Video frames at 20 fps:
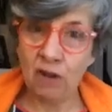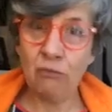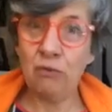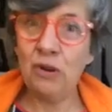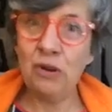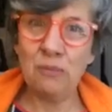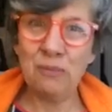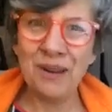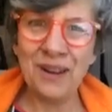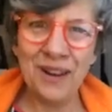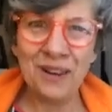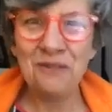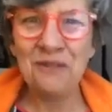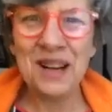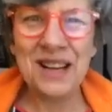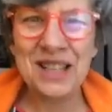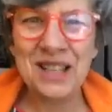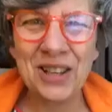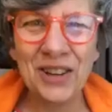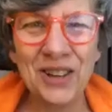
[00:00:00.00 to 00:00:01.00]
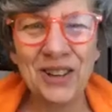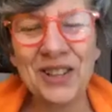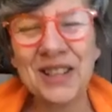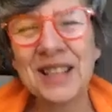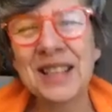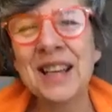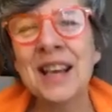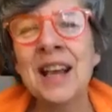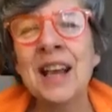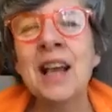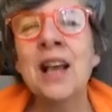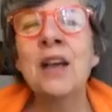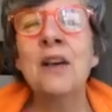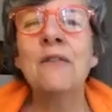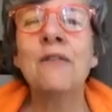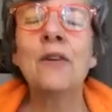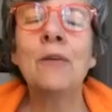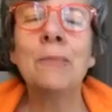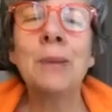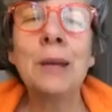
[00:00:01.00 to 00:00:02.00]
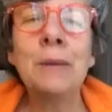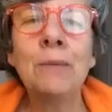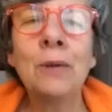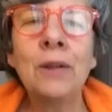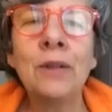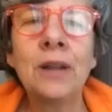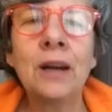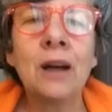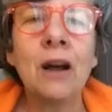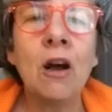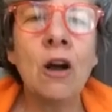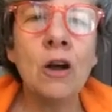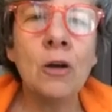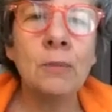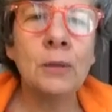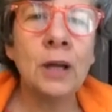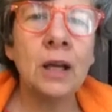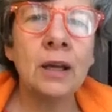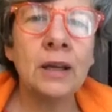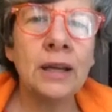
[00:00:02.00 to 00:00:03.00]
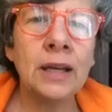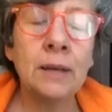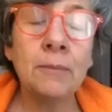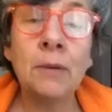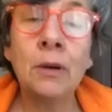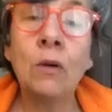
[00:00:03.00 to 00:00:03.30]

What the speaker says: group, a resource for people that are home learning,